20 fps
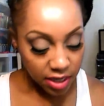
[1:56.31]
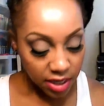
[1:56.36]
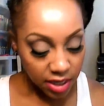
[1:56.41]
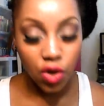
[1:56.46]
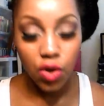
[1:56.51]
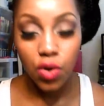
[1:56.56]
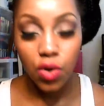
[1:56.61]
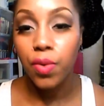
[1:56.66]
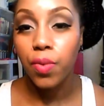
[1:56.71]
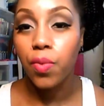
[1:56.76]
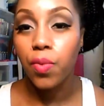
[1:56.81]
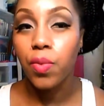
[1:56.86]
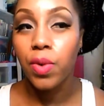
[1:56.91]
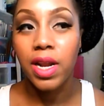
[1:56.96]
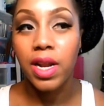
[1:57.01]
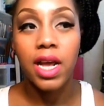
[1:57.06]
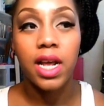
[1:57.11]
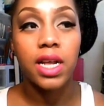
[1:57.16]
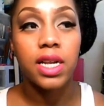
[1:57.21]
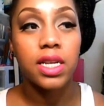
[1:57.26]
So
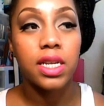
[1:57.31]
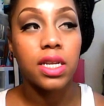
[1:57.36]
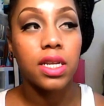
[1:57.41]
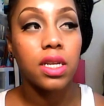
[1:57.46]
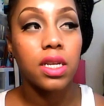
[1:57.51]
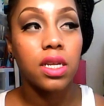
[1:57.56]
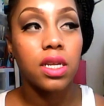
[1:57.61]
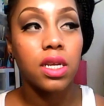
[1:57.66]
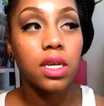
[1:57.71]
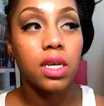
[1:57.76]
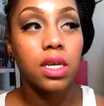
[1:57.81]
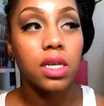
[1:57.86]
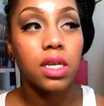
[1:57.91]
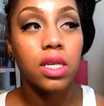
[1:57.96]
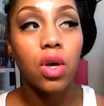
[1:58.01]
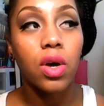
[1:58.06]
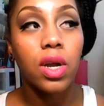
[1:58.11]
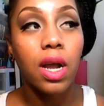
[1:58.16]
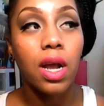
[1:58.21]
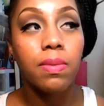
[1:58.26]
when I
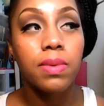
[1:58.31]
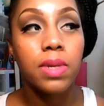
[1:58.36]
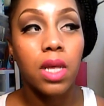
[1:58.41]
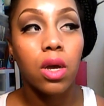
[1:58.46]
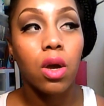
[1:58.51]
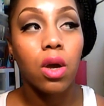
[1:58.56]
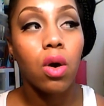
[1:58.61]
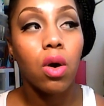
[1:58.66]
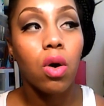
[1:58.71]
saw it, I was like,